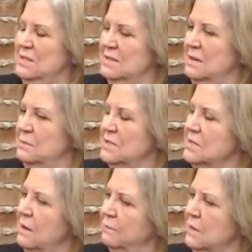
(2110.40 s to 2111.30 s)
said, it
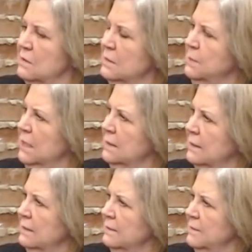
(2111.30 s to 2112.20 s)
was tough there in
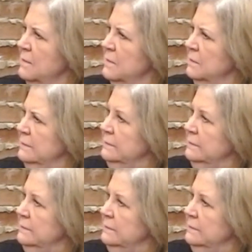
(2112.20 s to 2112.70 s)
the beginning.